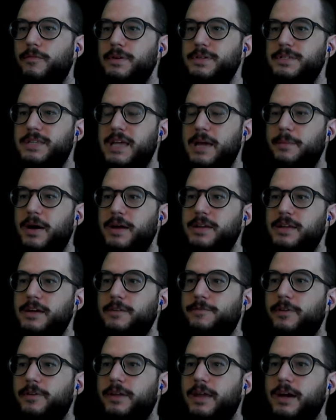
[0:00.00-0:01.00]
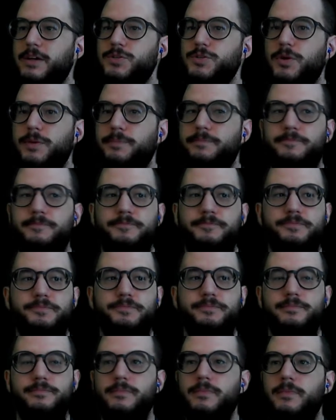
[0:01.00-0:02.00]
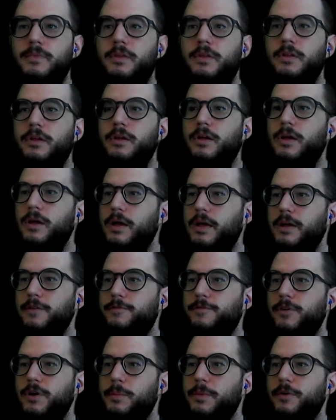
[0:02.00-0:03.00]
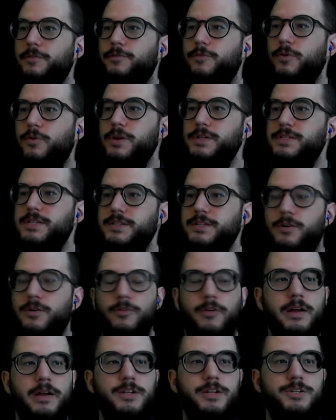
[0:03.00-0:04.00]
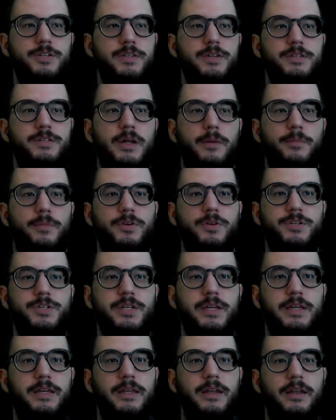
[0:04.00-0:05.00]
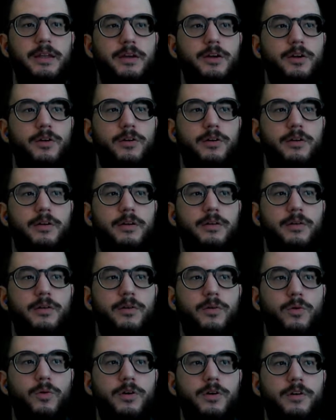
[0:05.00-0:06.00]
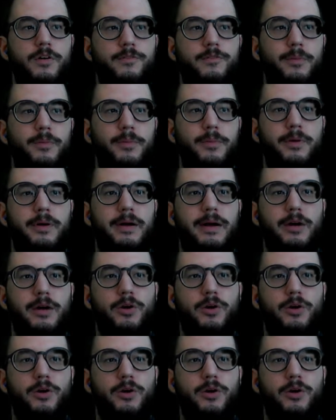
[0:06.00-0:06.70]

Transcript: Same idea for the next one. For number 4, it says arrange these numbers in order from